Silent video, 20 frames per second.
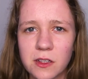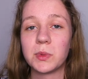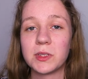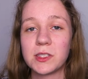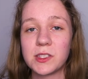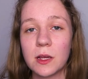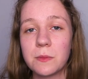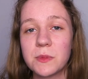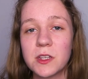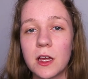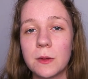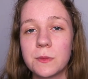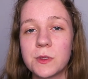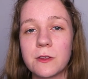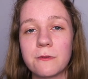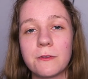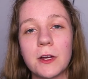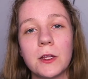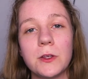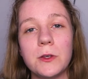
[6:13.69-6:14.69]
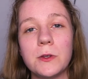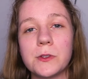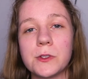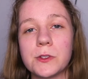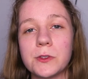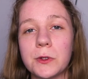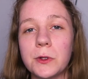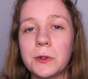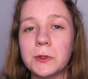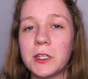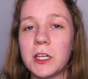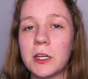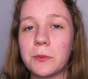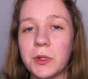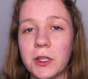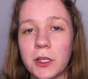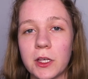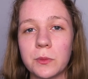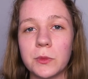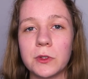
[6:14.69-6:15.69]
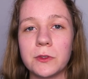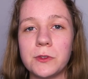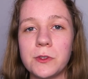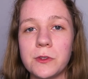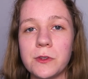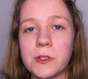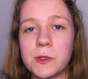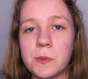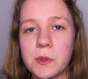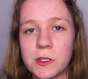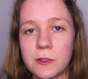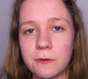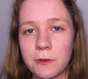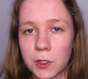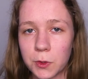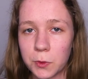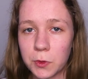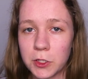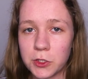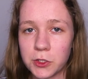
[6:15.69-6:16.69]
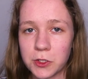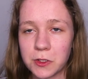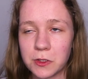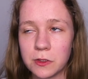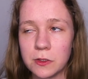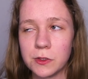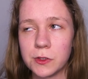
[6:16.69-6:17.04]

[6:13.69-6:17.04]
But sometimes the values are only applicable to the specific region,